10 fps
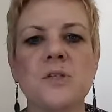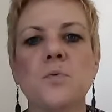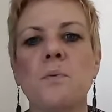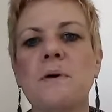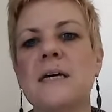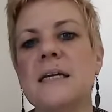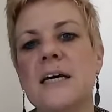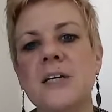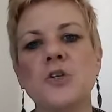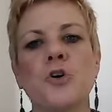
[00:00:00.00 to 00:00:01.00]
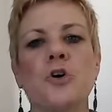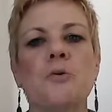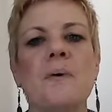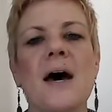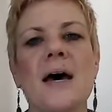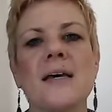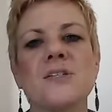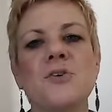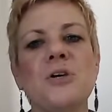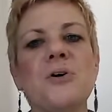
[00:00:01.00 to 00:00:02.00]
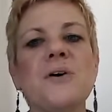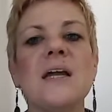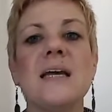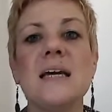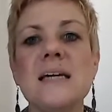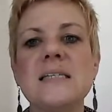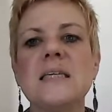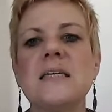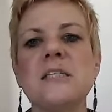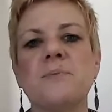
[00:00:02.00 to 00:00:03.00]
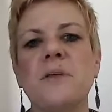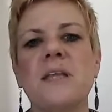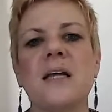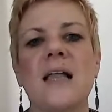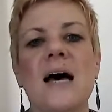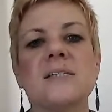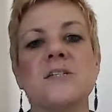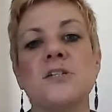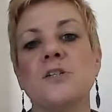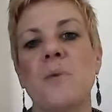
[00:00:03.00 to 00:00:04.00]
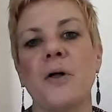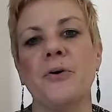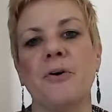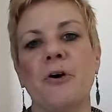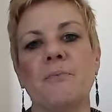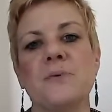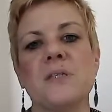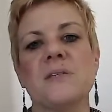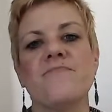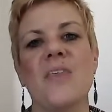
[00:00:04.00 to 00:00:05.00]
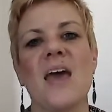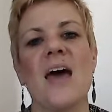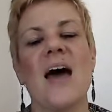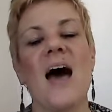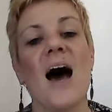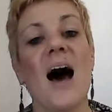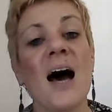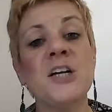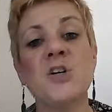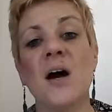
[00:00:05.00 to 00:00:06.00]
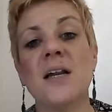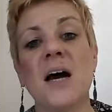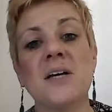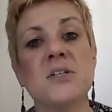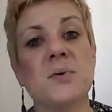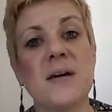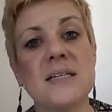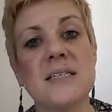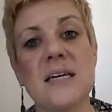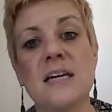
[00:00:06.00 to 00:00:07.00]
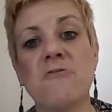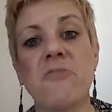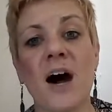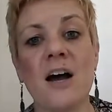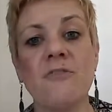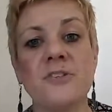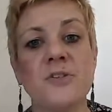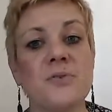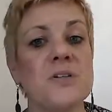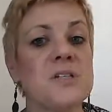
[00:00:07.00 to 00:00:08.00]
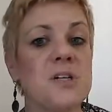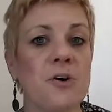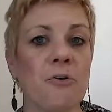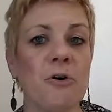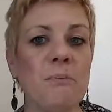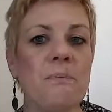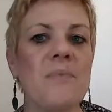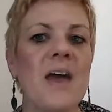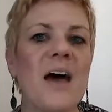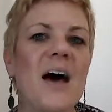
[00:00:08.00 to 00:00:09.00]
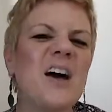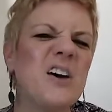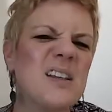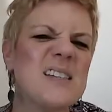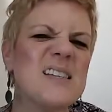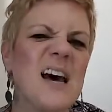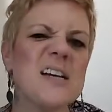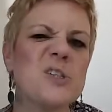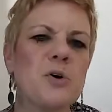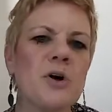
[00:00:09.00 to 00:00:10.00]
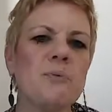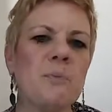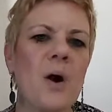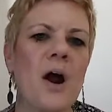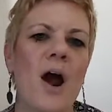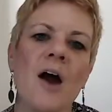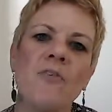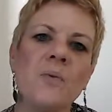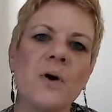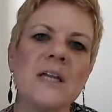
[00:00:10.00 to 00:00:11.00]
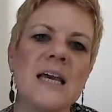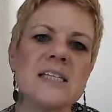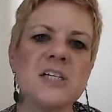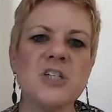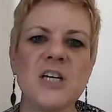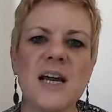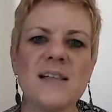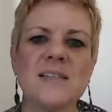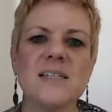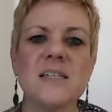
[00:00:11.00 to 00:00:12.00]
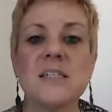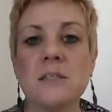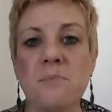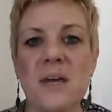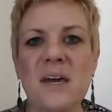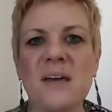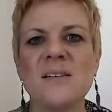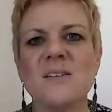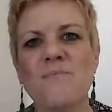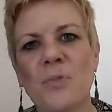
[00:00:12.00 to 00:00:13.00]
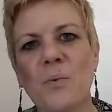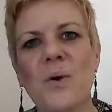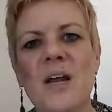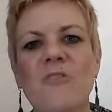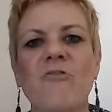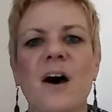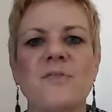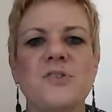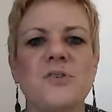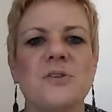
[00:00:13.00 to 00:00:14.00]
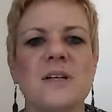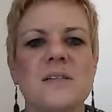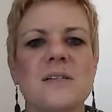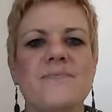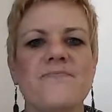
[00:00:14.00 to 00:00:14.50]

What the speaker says: will be in each group so you can easily split the class into smaller groups. I try not to exceed 5 students in a group. A good-sized group where everyone gets a chance to speak is 3 to 5 students.